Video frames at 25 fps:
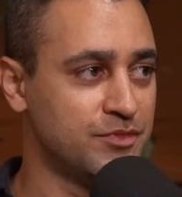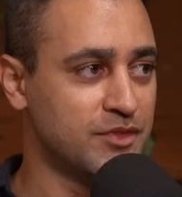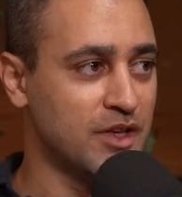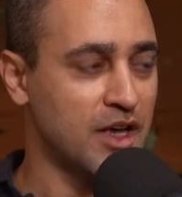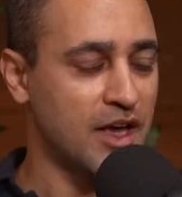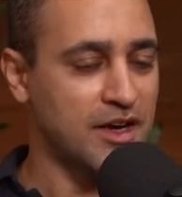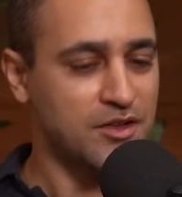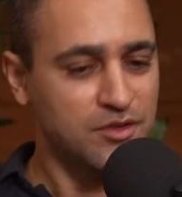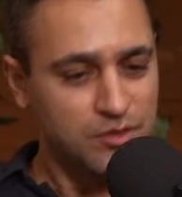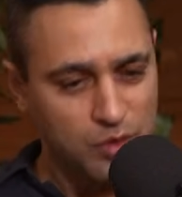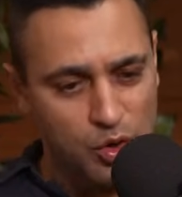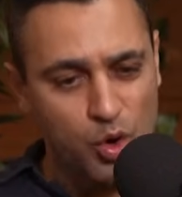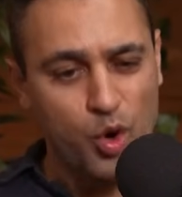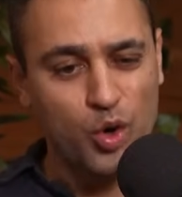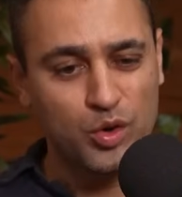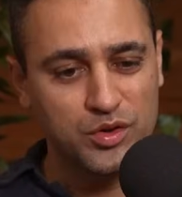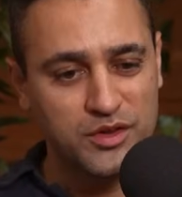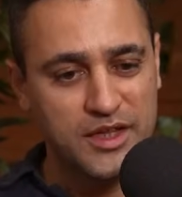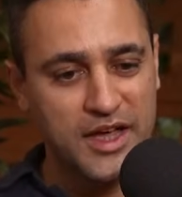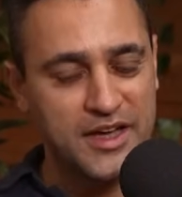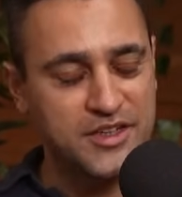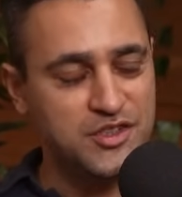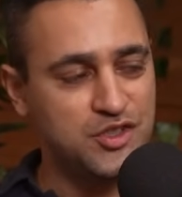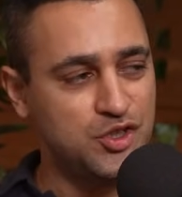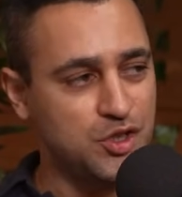And on
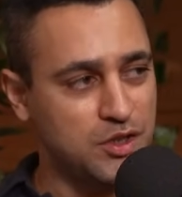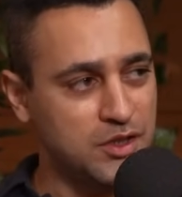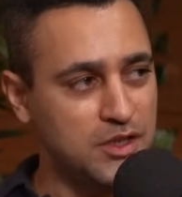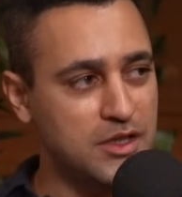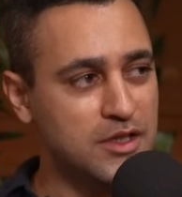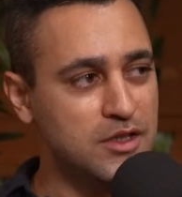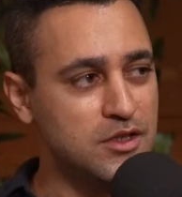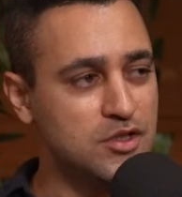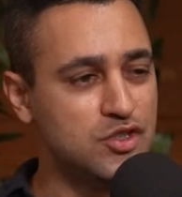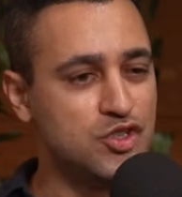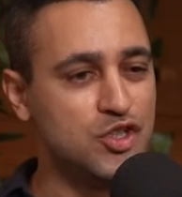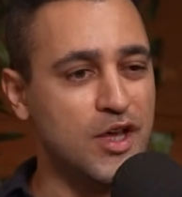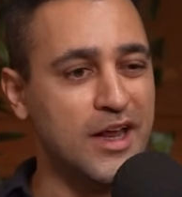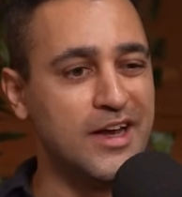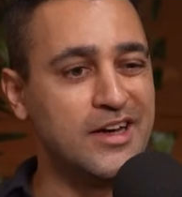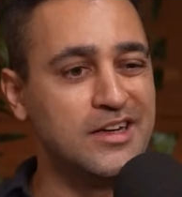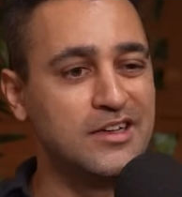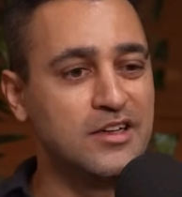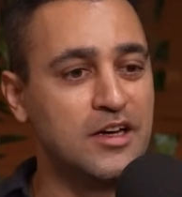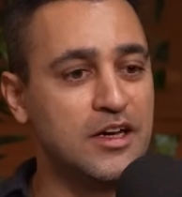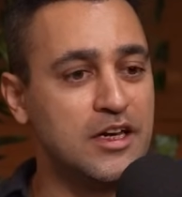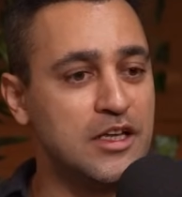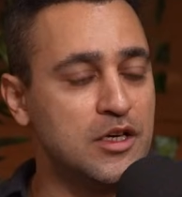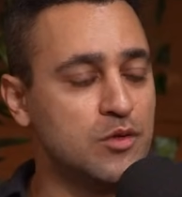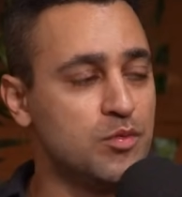that journey,
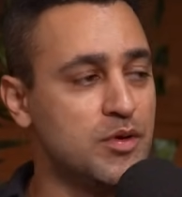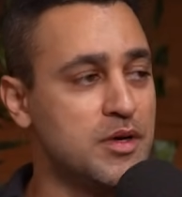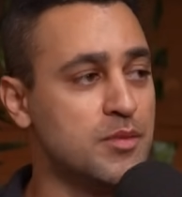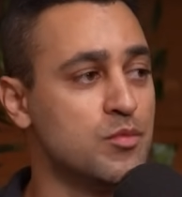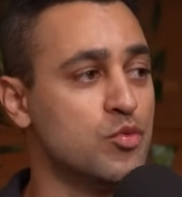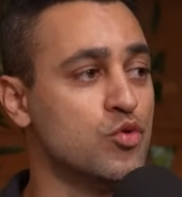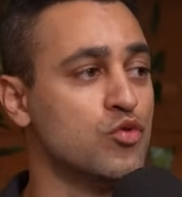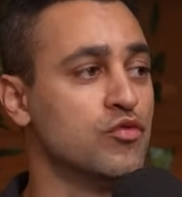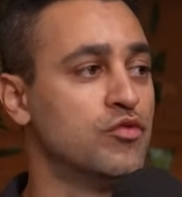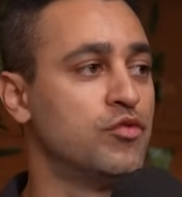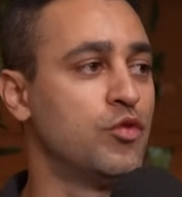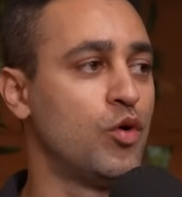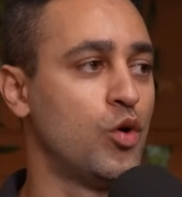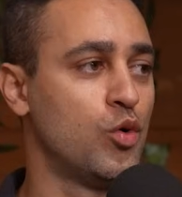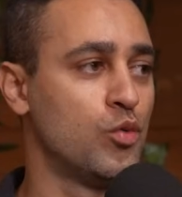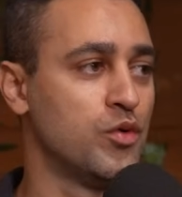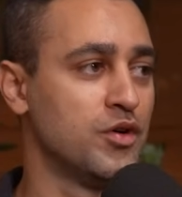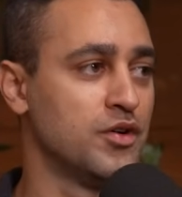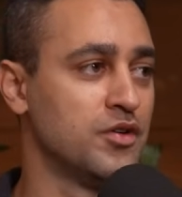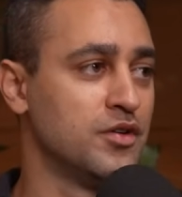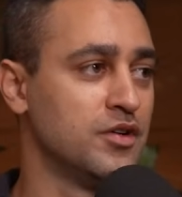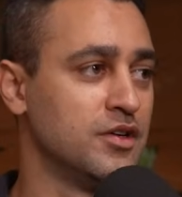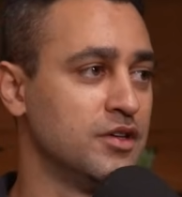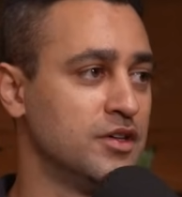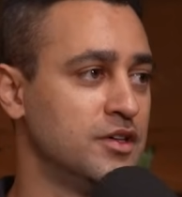generally we move
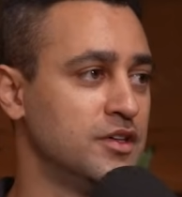forward.